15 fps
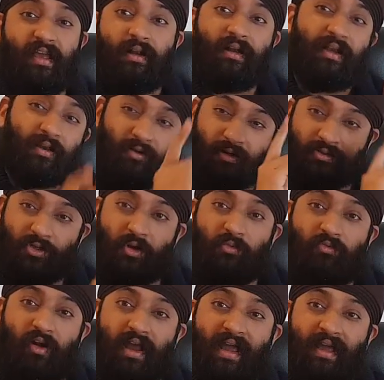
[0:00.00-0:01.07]
click on the top
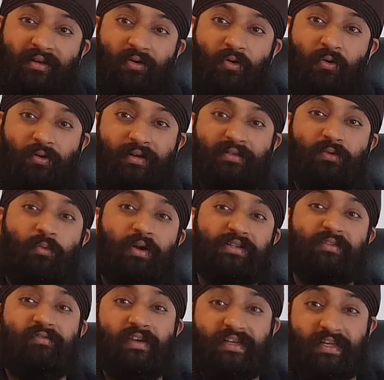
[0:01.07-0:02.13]
right hand corner to watch a
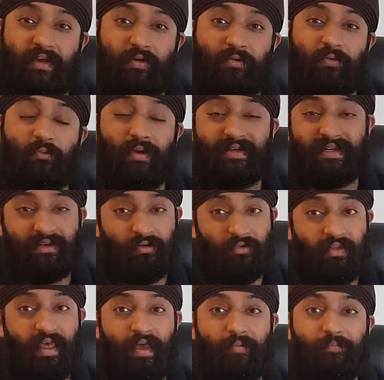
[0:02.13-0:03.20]
video we did on
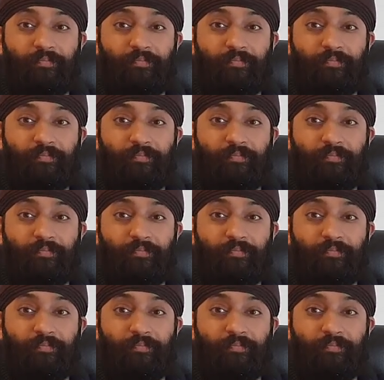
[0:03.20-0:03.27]
that.